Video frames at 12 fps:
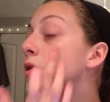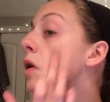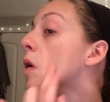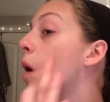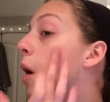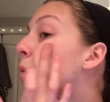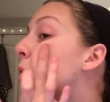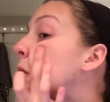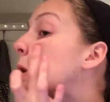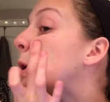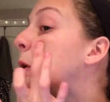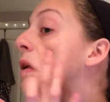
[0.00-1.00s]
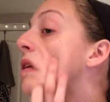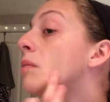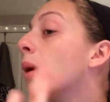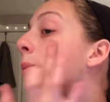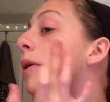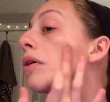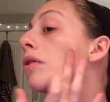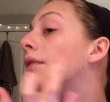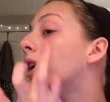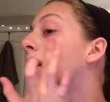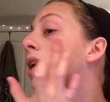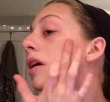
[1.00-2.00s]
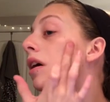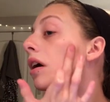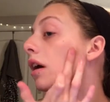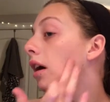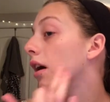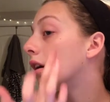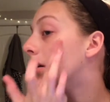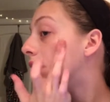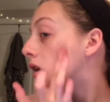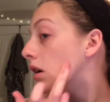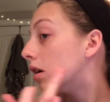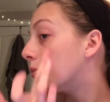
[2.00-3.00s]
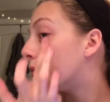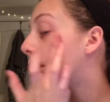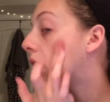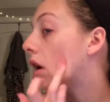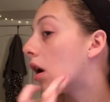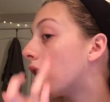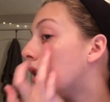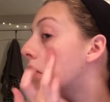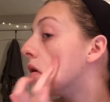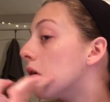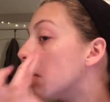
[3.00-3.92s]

So I'm just going to look in my mirror over here and put it on.